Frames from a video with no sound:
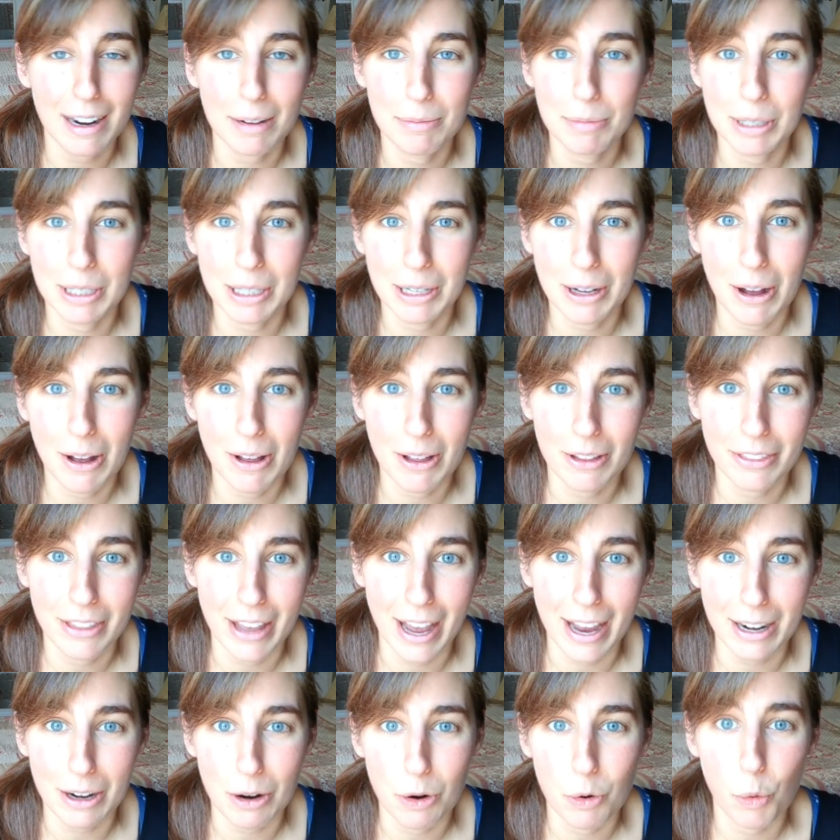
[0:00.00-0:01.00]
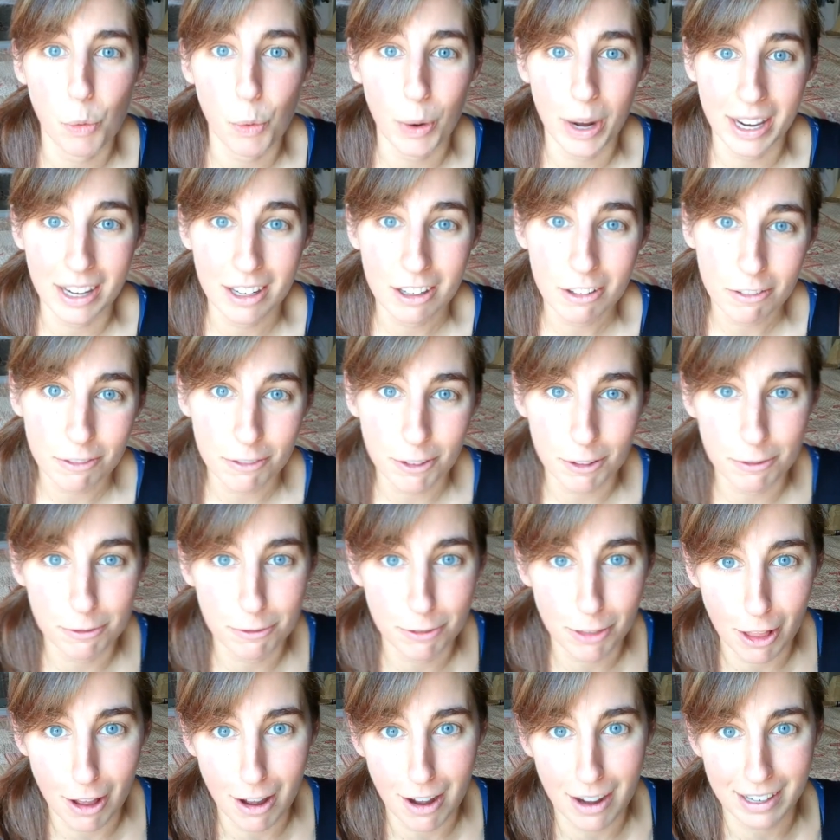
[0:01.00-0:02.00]
I'm going to call that a win for
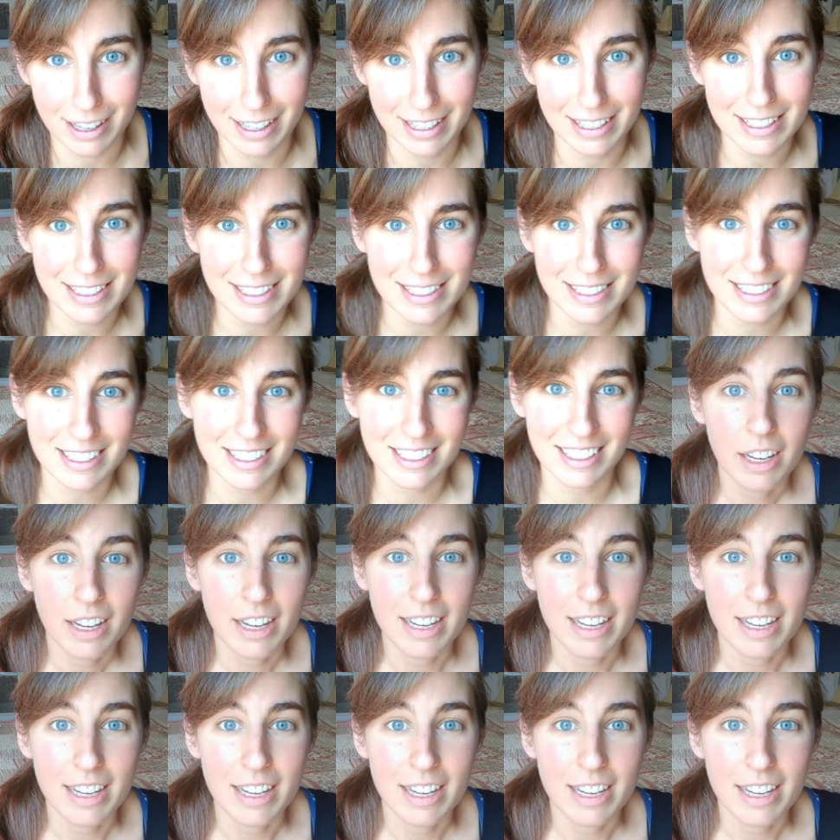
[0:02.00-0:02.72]
Vlogust.